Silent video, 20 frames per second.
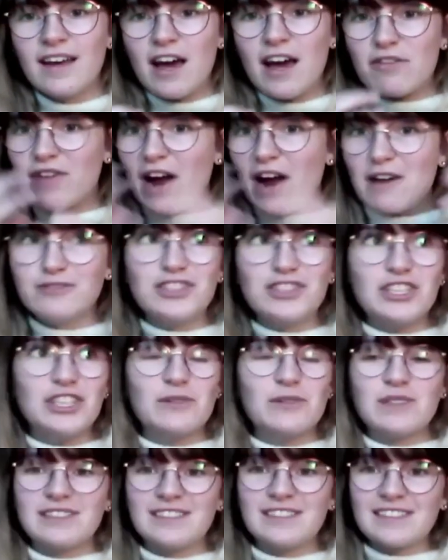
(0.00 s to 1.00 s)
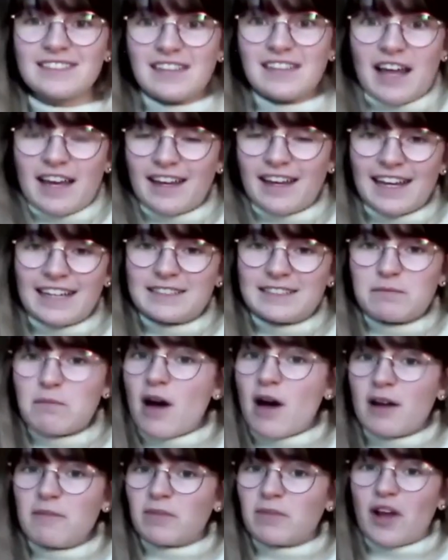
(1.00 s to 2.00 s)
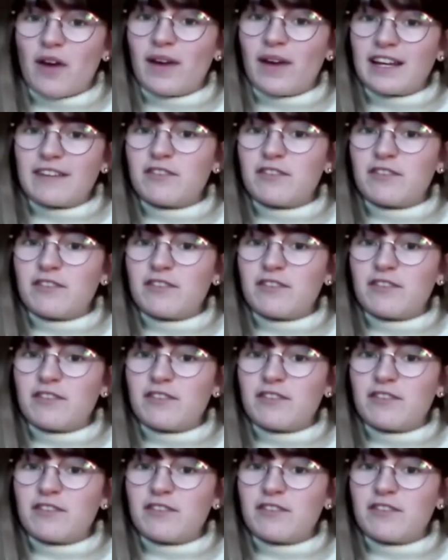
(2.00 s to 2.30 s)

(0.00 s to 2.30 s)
around you is just like it's mind blowing.